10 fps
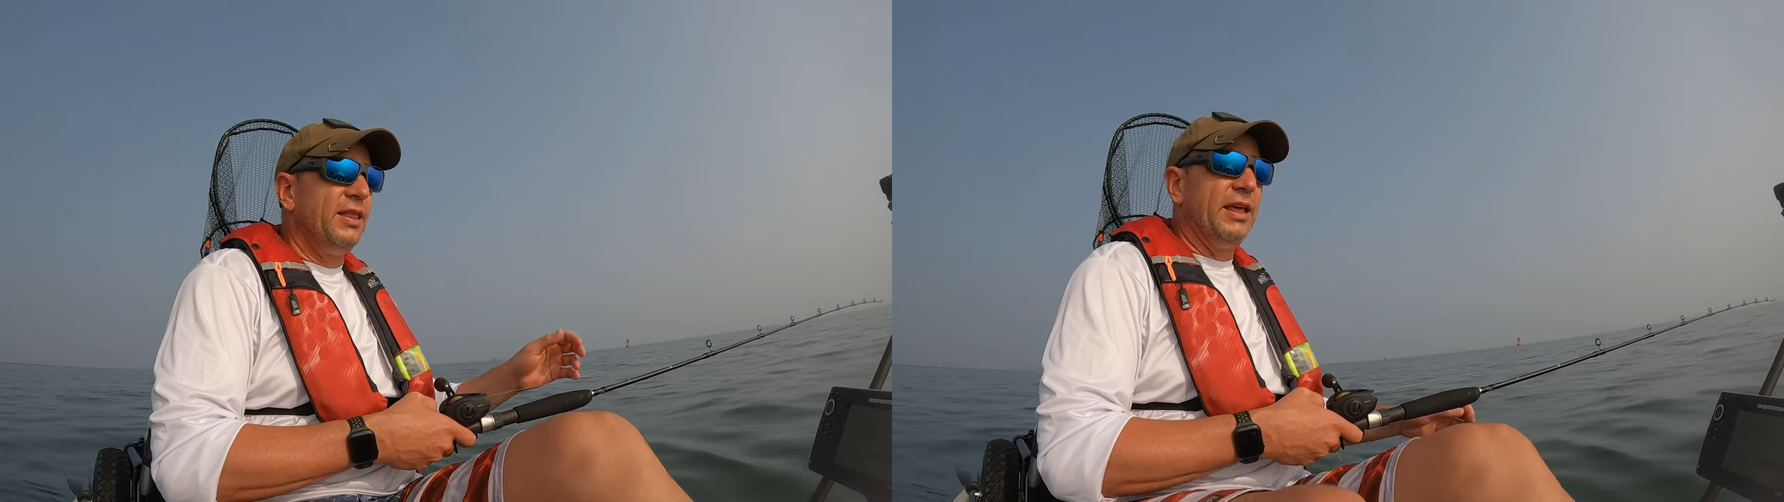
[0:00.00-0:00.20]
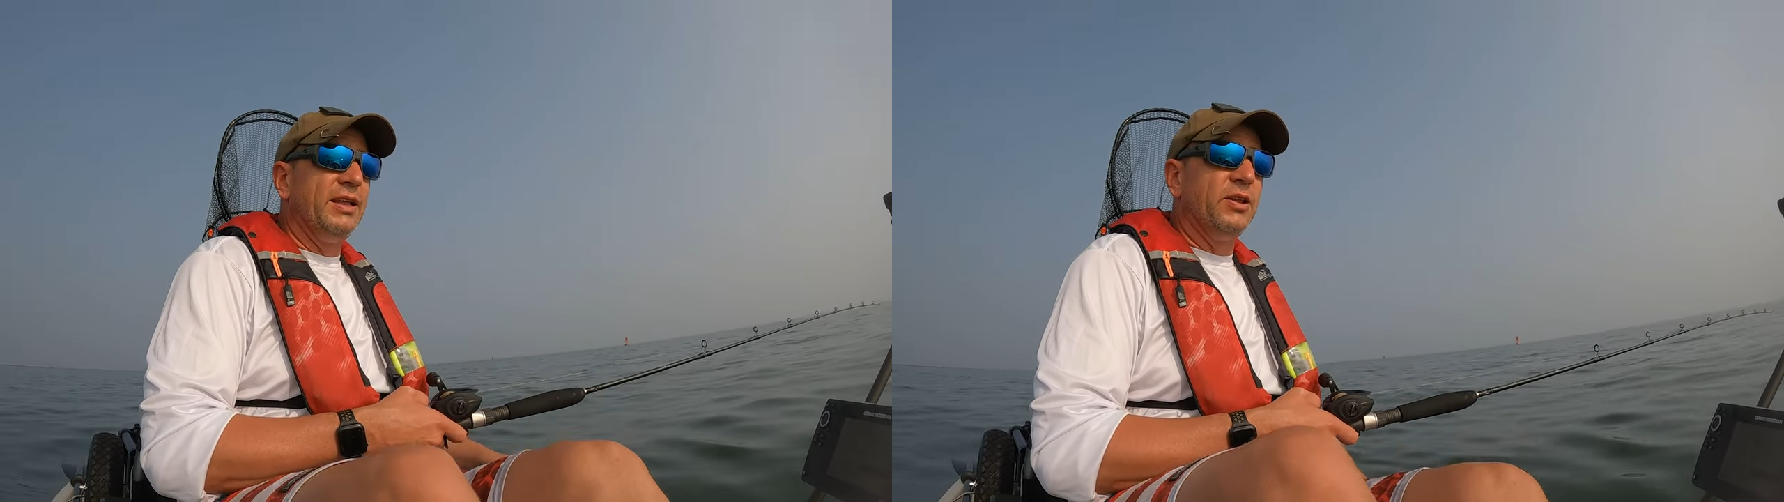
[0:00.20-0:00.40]

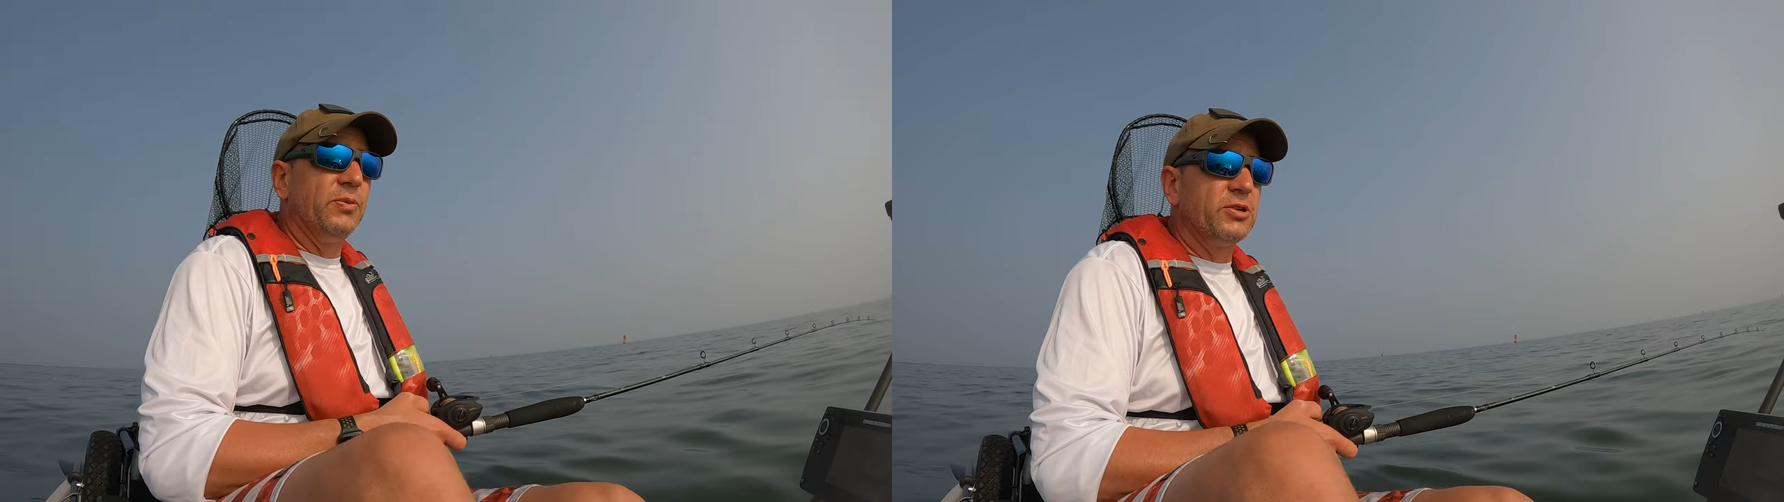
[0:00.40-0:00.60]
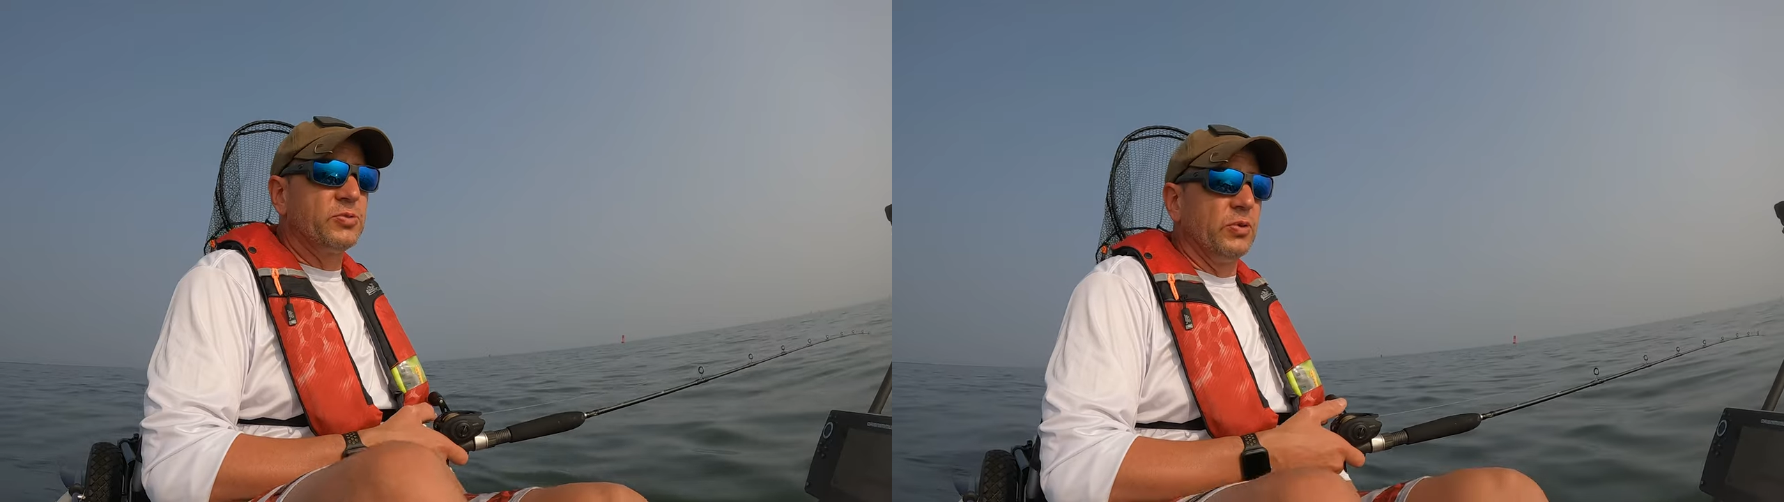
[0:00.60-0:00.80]
They did
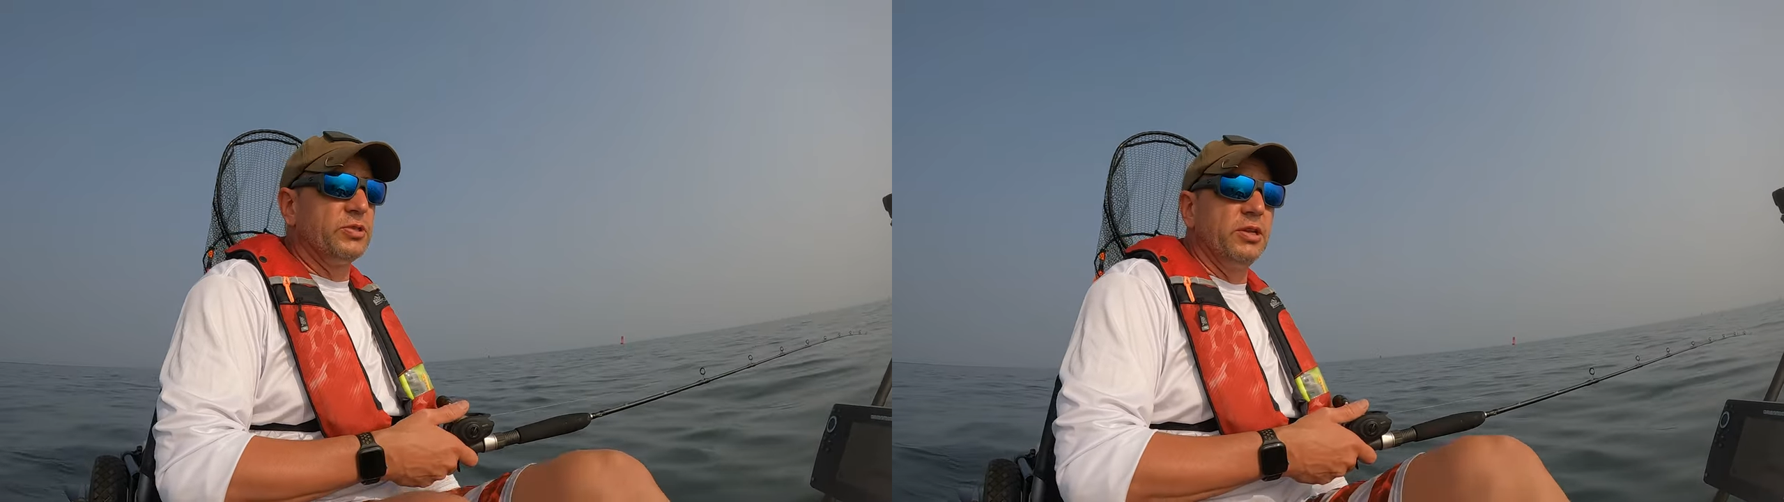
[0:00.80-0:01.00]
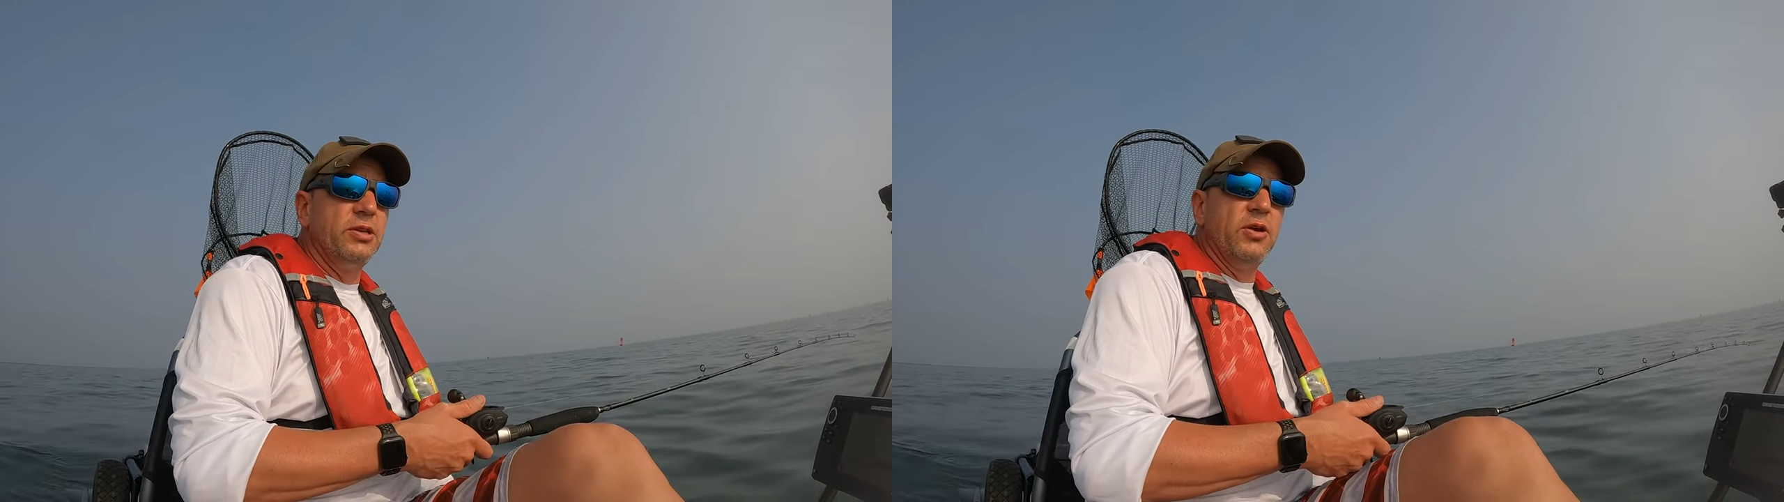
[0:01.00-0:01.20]
what they're
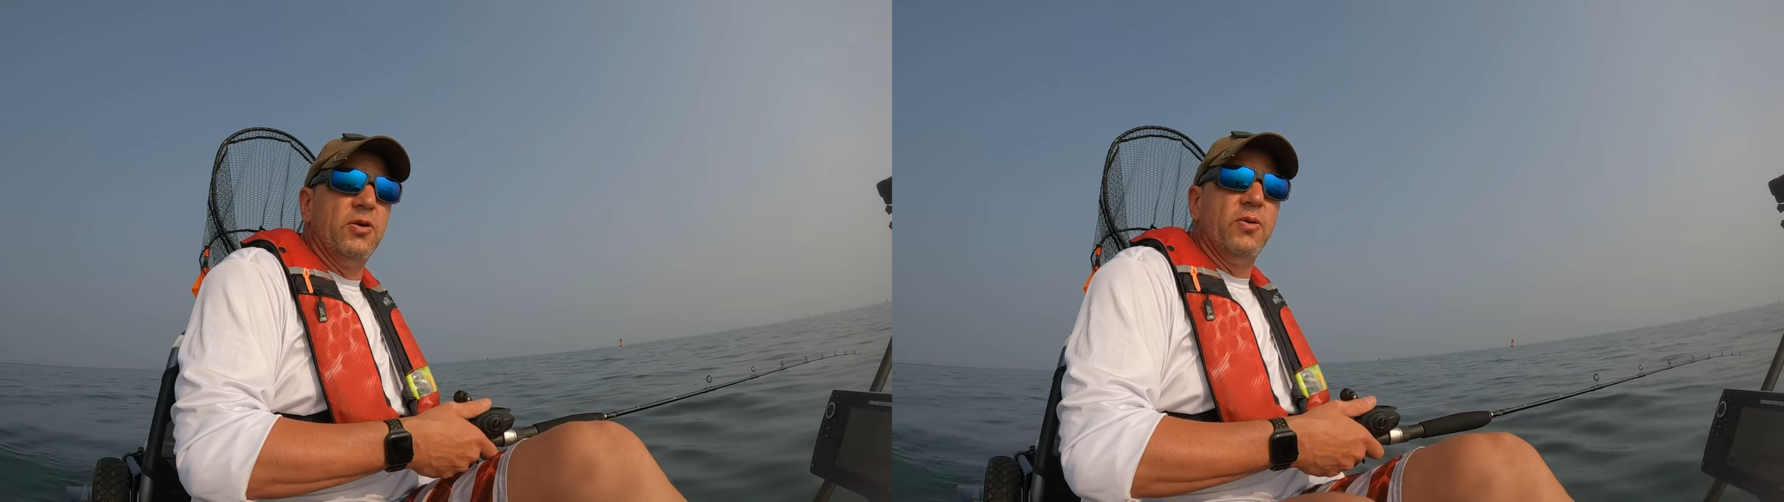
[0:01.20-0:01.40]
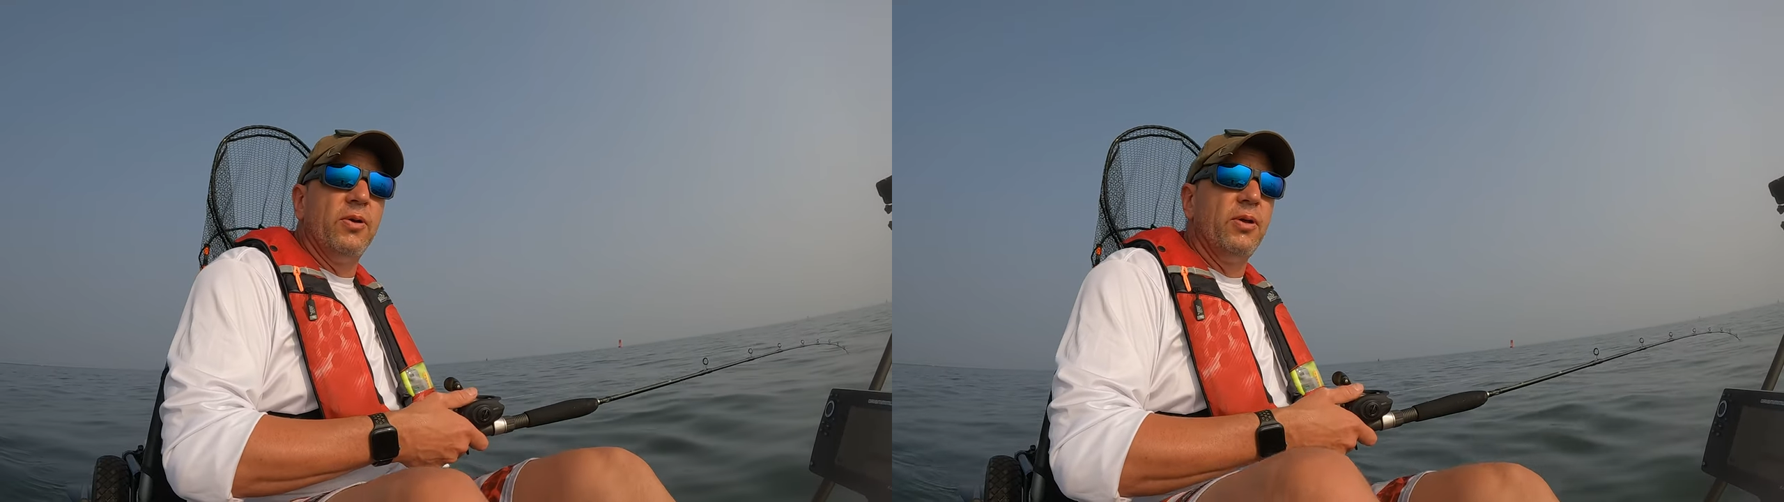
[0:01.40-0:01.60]
supposed to
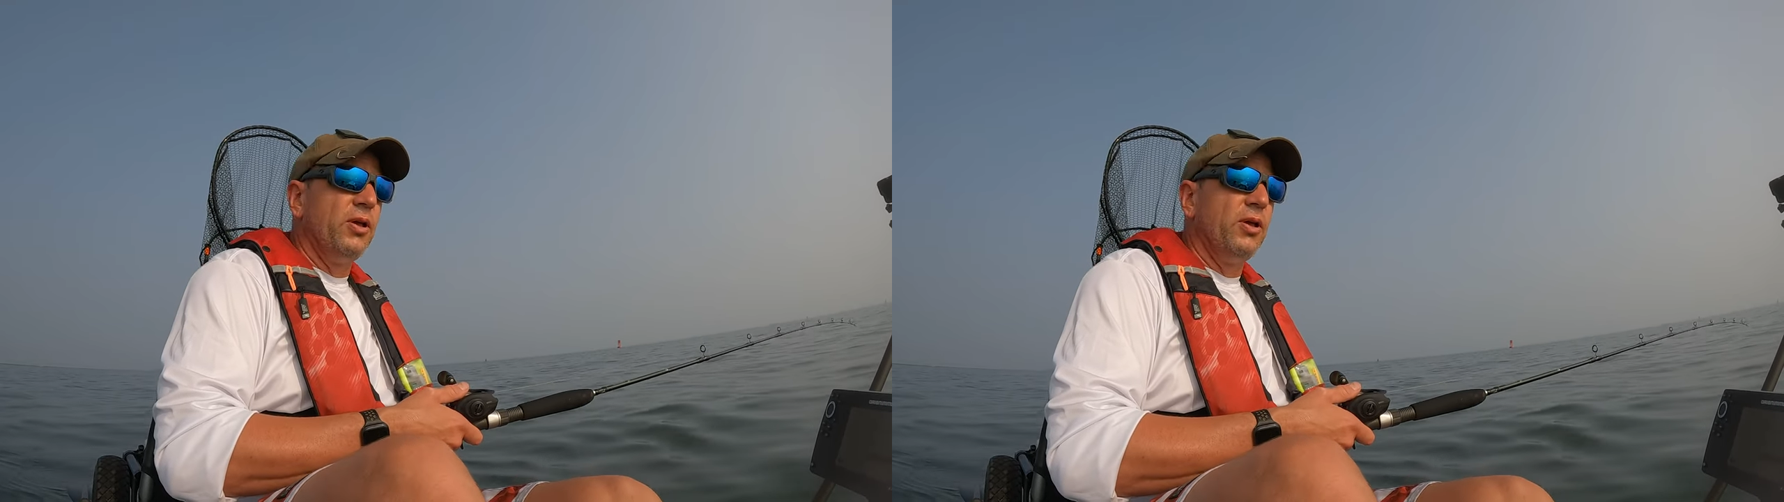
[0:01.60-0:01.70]
do.